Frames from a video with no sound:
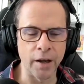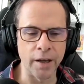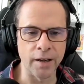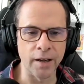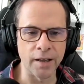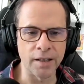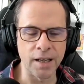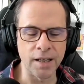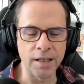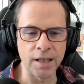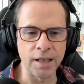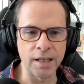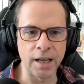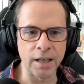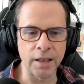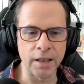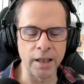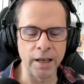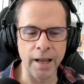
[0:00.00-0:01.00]
I tend to
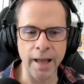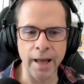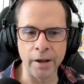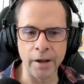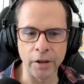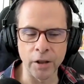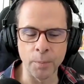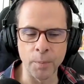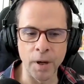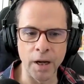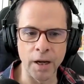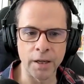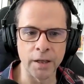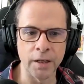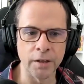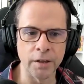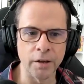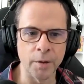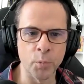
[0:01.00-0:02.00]
take that out of the
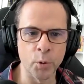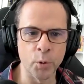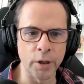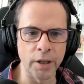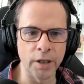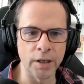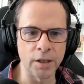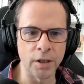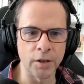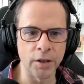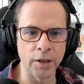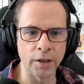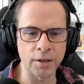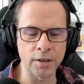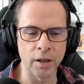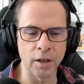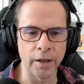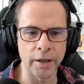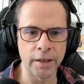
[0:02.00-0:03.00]
market and I put it into
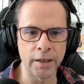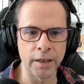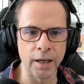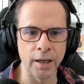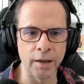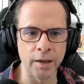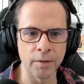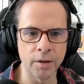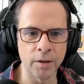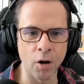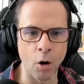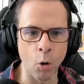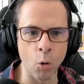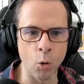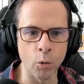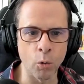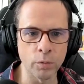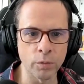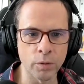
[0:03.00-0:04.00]
things like
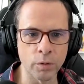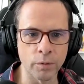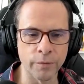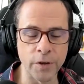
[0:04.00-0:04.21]
gold,